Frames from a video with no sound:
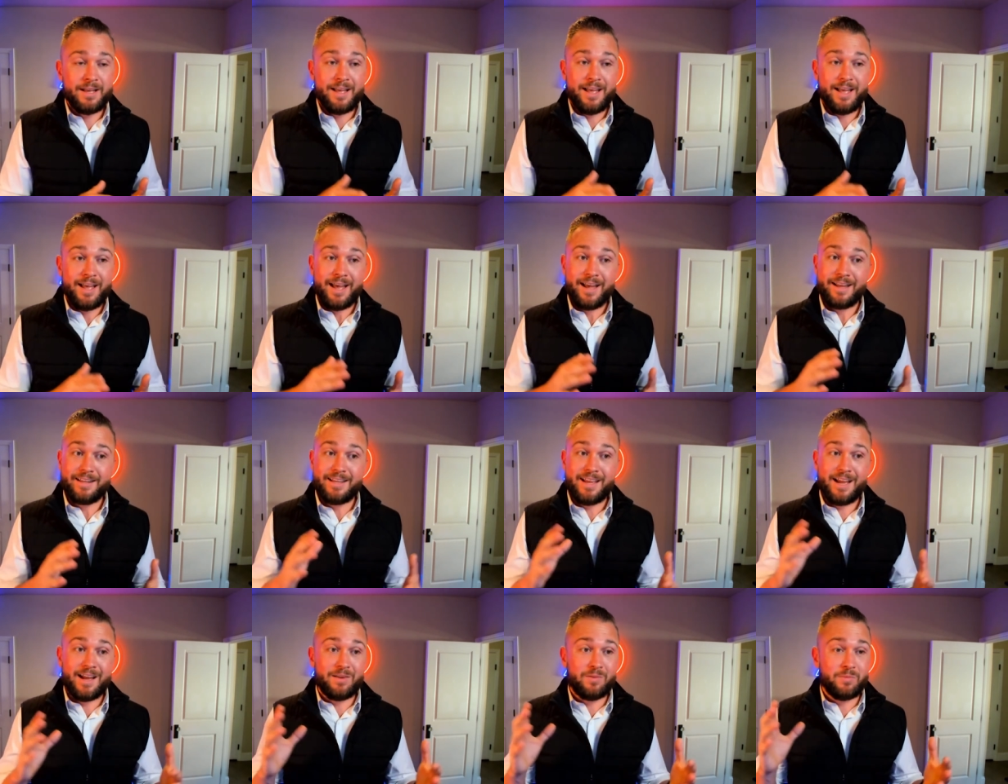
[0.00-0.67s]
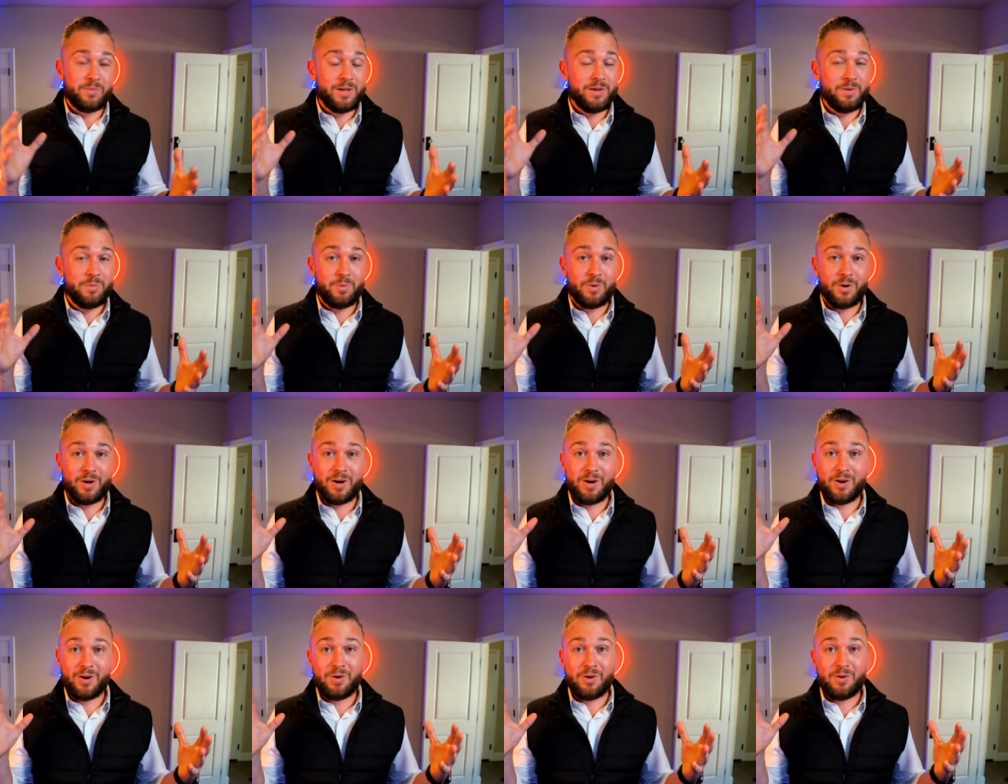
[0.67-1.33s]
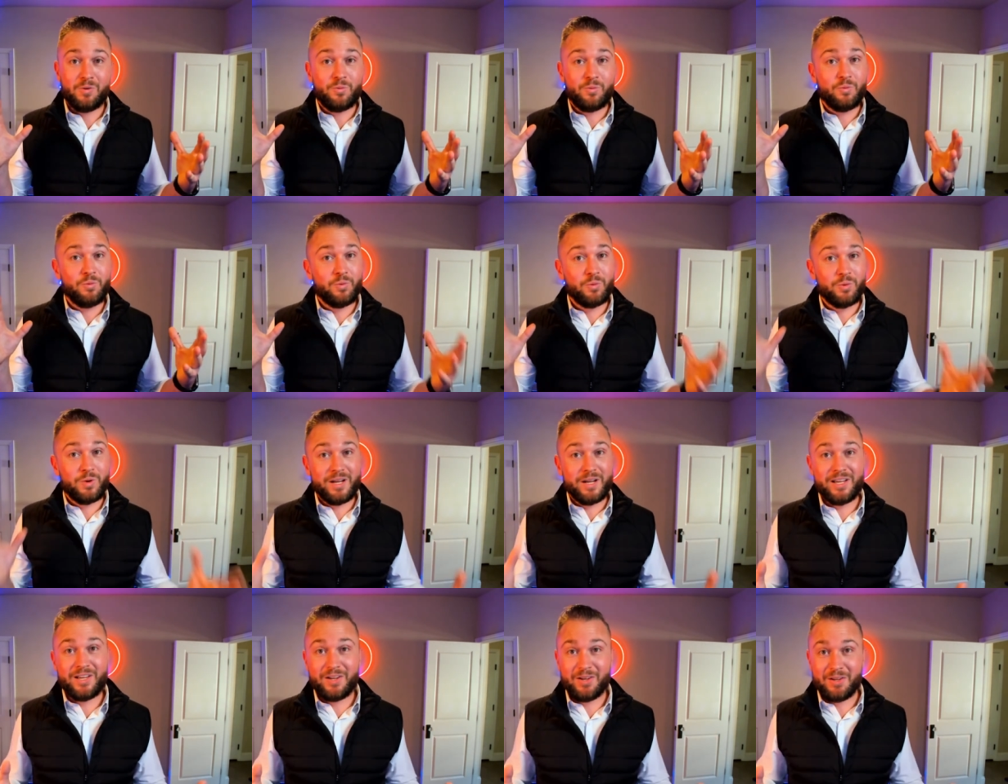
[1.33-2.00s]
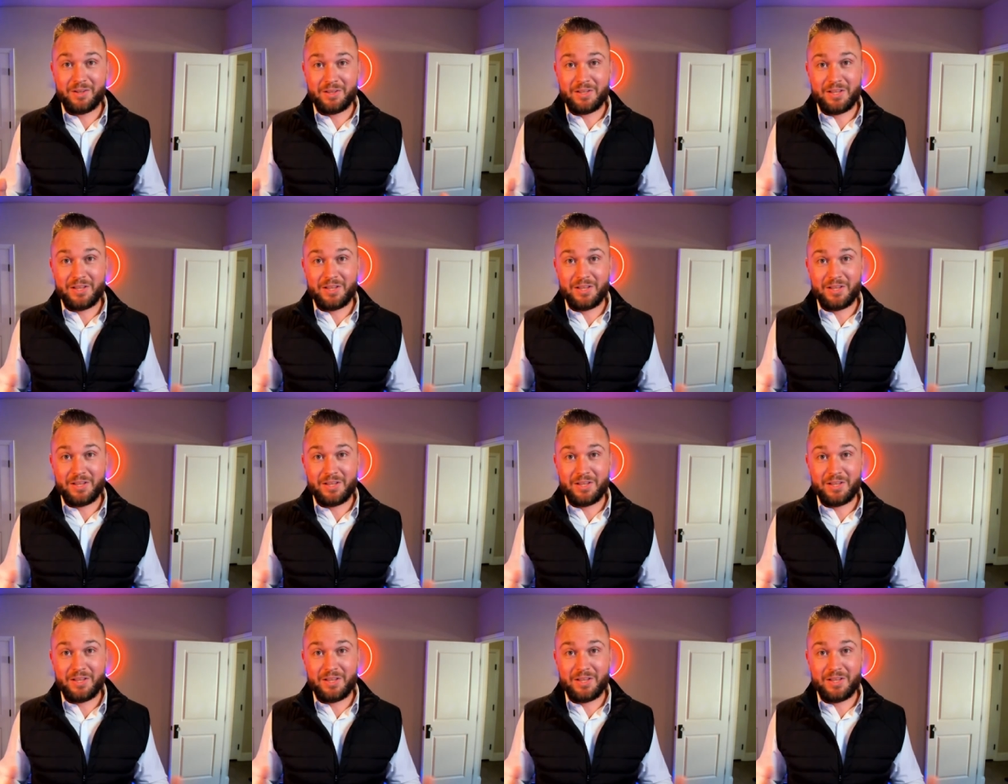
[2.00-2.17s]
And yet we were real